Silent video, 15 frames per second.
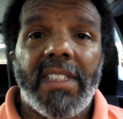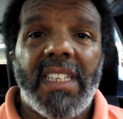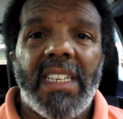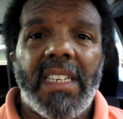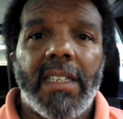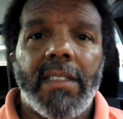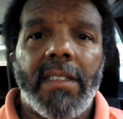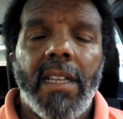
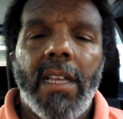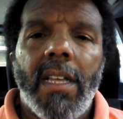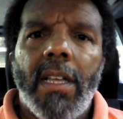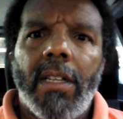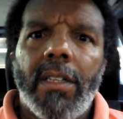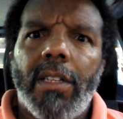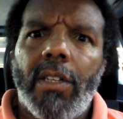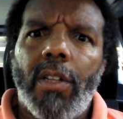again,
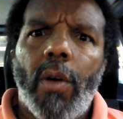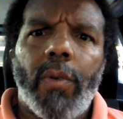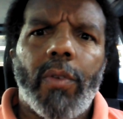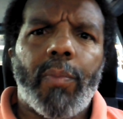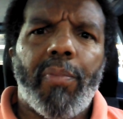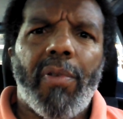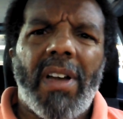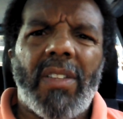the
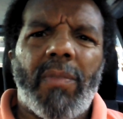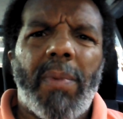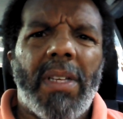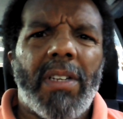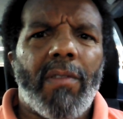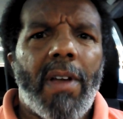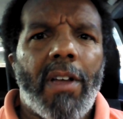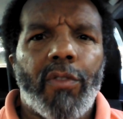lowest price
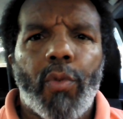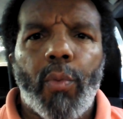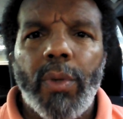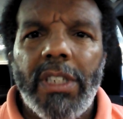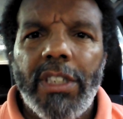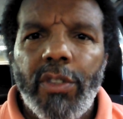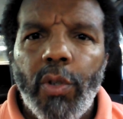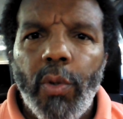being around
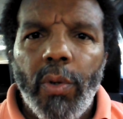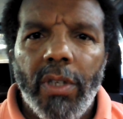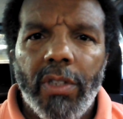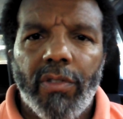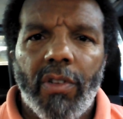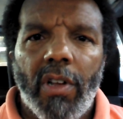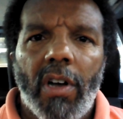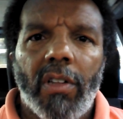
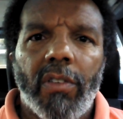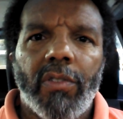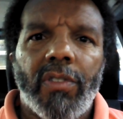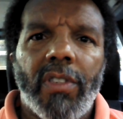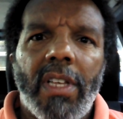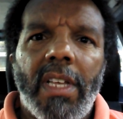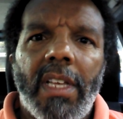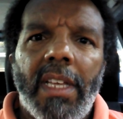$2,200
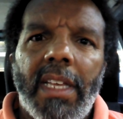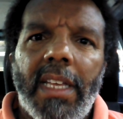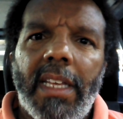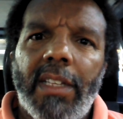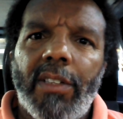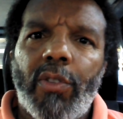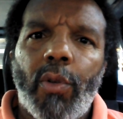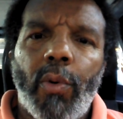
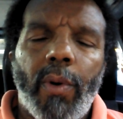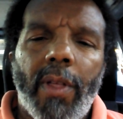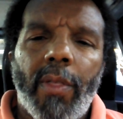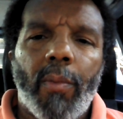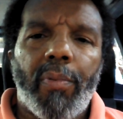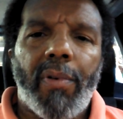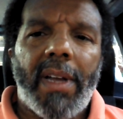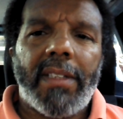and two
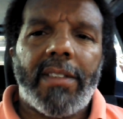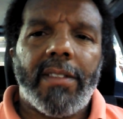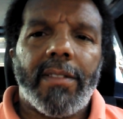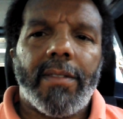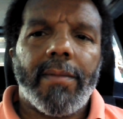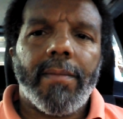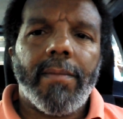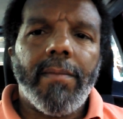other
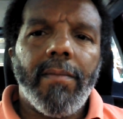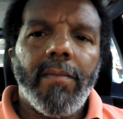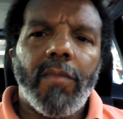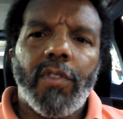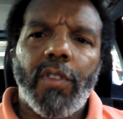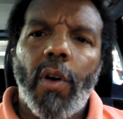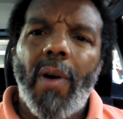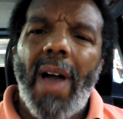prices.
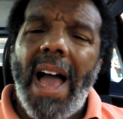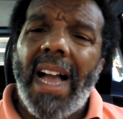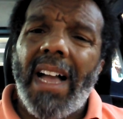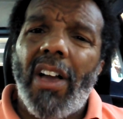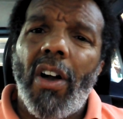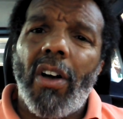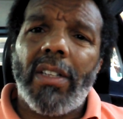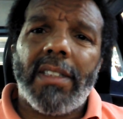So I
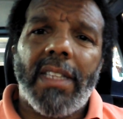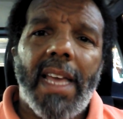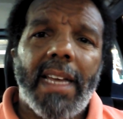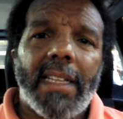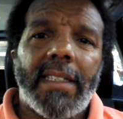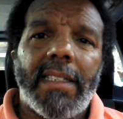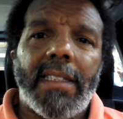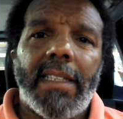
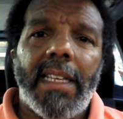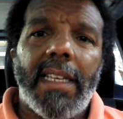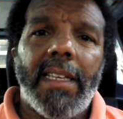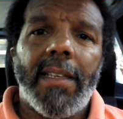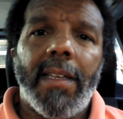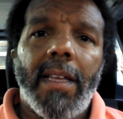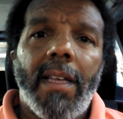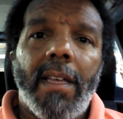contacted
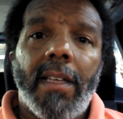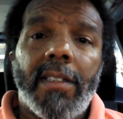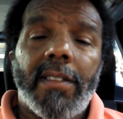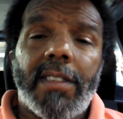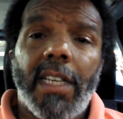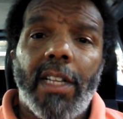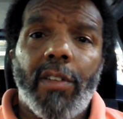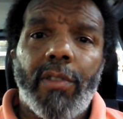the
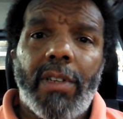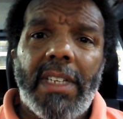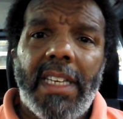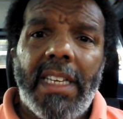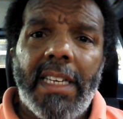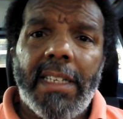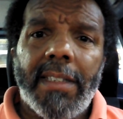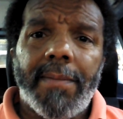seller
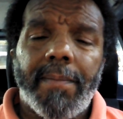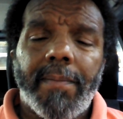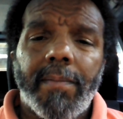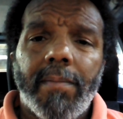again,